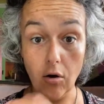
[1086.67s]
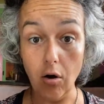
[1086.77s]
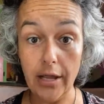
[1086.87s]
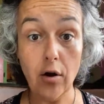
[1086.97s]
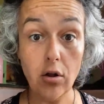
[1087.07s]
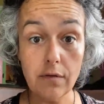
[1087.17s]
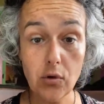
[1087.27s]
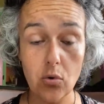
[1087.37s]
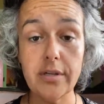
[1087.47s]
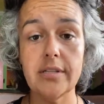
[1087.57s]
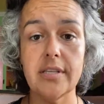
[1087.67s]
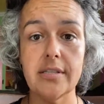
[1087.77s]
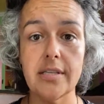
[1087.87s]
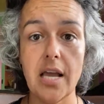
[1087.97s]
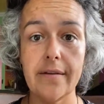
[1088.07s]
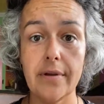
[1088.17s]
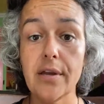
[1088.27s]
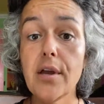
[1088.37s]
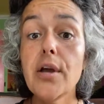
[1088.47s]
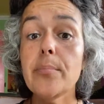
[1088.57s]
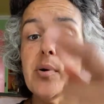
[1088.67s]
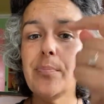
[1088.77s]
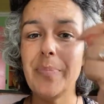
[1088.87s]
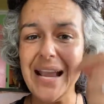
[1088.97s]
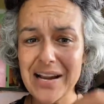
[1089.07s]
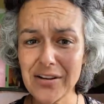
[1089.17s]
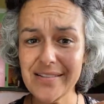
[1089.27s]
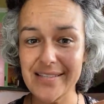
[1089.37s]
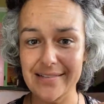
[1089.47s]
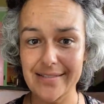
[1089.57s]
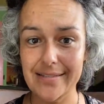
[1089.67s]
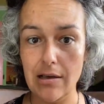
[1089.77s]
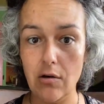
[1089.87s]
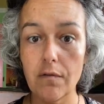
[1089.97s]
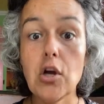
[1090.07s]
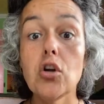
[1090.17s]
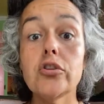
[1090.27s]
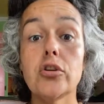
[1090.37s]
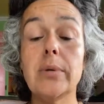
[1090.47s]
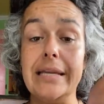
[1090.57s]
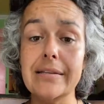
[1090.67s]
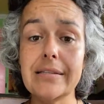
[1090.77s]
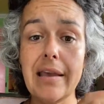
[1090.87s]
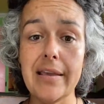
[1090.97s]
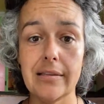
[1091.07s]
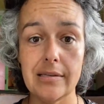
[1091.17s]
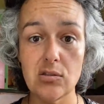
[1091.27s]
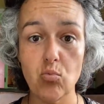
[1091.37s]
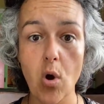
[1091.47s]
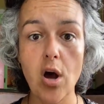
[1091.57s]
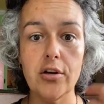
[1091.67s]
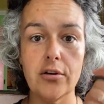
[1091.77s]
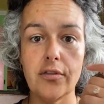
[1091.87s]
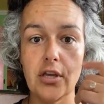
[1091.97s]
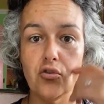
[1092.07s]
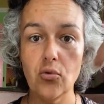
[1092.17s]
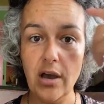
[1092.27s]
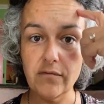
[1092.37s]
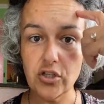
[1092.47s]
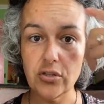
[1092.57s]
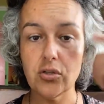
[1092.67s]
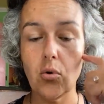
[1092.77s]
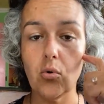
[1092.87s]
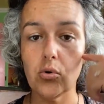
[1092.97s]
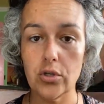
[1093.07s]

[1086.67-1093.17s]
and all of the organs inside of it prepares itself to intake this water that you have just told